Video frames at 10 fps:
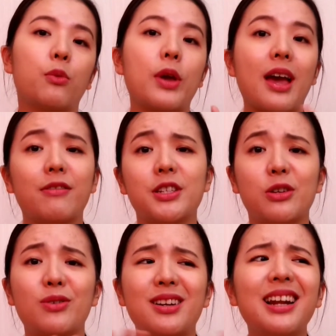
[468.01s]
We have
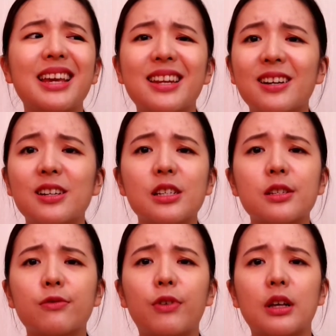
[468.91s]
student
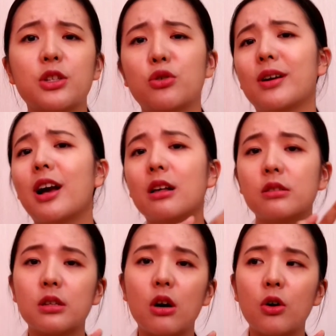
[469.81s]
leaders from student
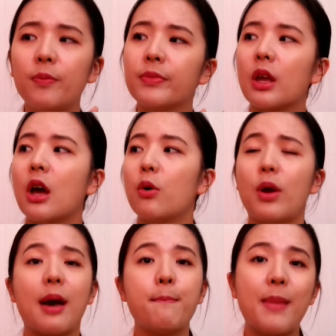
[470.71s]
council.
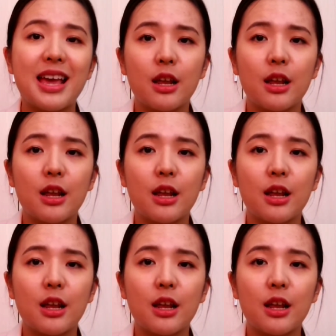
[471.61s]
We have